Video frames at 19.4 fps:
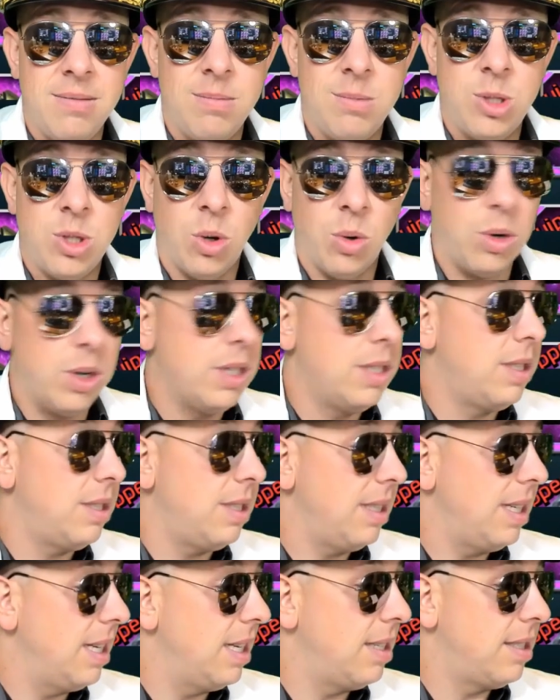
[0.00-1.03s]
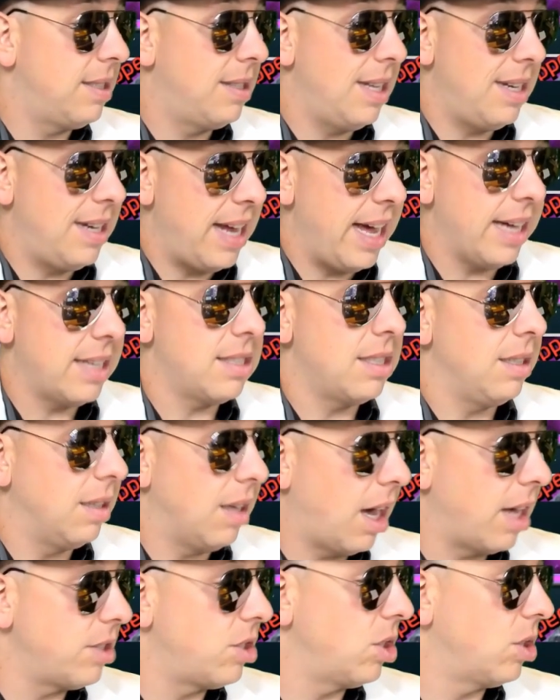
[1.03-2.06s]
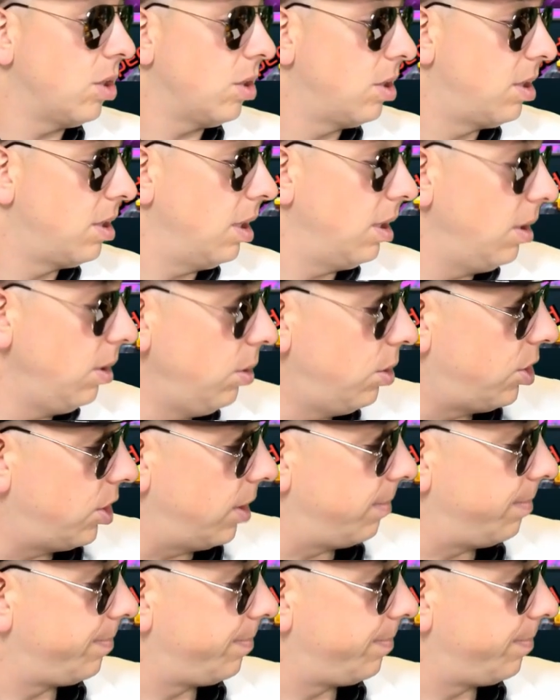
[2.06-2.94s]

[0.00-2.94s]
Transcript: Taurus is the next logical solution.